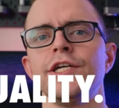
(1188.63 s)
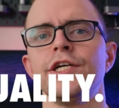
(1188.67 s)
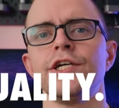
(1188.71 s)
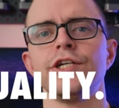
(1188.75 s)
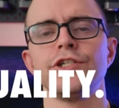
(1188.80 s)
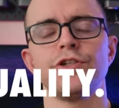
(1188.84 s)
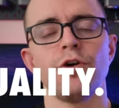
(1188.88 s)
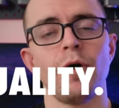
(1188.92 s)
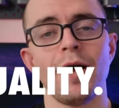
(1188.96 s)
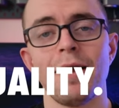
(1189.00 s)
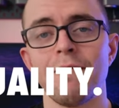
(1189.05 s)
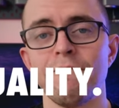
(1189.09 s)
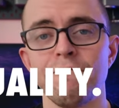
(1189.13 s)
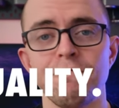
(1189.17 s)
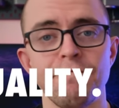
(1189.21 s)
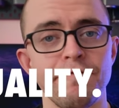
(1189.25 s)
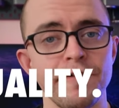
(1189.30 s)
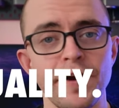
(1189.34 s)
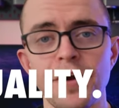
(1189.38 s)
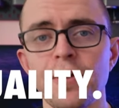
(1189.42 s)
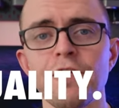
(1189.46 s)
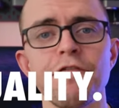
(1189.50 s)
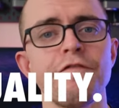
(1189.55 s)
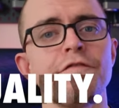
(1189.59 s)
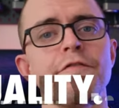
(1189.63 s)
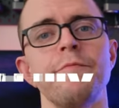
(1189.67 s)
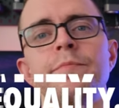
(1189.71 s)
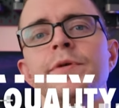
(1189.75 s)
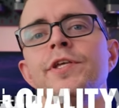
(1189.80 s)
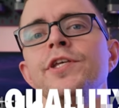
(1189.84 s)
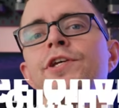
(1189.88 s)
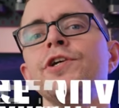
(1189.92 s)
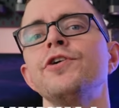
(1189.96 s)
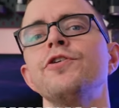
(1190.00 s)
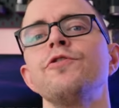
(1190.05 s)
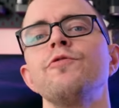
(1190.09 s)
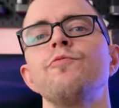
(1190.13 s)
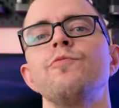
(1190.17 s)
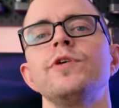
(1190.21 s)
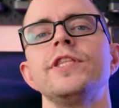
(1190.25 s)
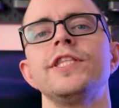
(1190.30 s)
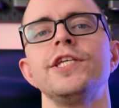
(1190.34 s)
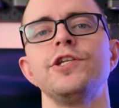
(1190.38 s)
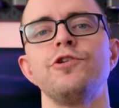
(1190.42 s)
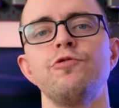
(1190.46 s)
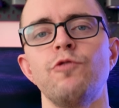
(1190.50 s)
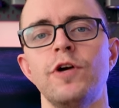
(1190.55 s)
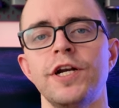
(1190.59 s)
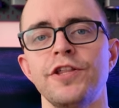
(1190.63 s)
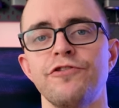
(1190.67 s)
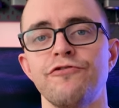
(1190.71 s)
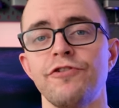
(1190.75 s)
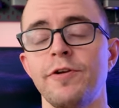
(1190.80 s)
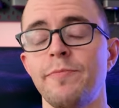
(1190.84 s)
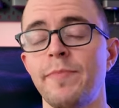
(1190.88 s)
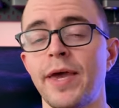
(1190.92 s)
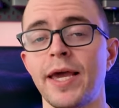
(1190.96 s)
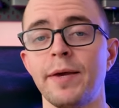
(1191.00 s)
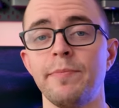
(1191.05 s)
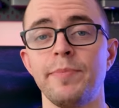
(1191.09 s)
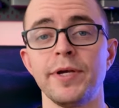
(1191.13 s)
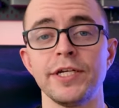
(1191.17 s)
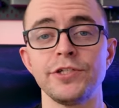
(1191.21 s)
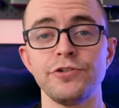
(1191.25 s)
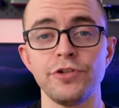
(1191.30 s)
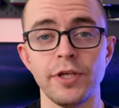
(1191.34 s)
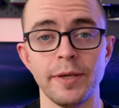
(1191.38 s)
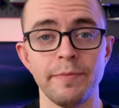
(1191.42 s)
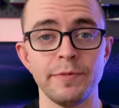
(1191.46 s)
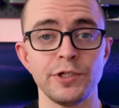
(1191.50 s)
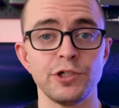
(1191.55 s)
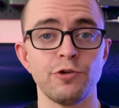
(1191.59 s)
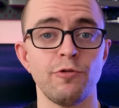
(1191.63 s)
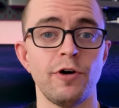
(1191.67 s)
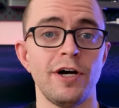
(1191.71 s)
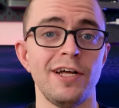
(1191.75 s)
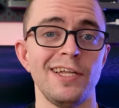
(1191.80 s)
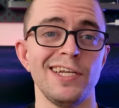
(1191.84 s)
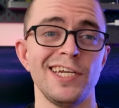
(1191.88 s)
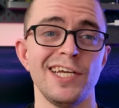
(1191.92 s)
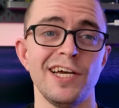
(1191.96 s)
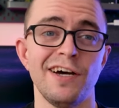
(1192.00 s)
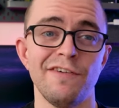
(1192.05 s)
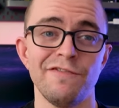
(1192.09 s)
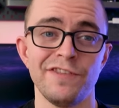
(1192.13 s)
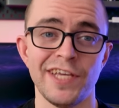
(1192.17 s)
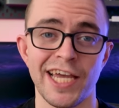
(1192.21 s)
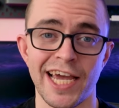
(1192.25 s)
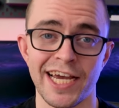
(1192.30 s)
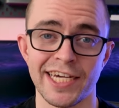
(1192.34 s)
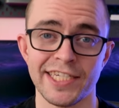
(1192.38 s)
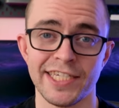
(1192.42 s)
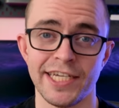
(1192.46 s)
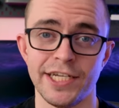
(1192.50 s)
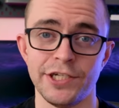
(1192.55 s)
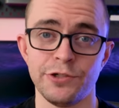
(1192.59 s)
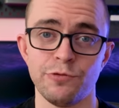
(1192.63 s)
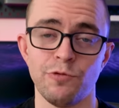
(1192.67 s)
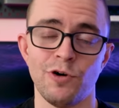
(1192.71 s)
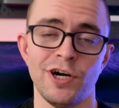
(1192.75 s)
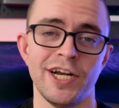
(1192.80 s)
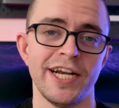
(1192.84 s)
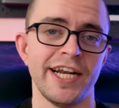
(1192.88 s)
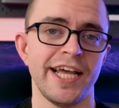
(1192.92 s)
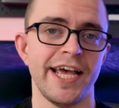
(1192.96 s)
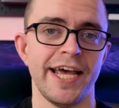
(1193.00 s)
So I am very familiar with the 23 megapixel image quality of the XH1,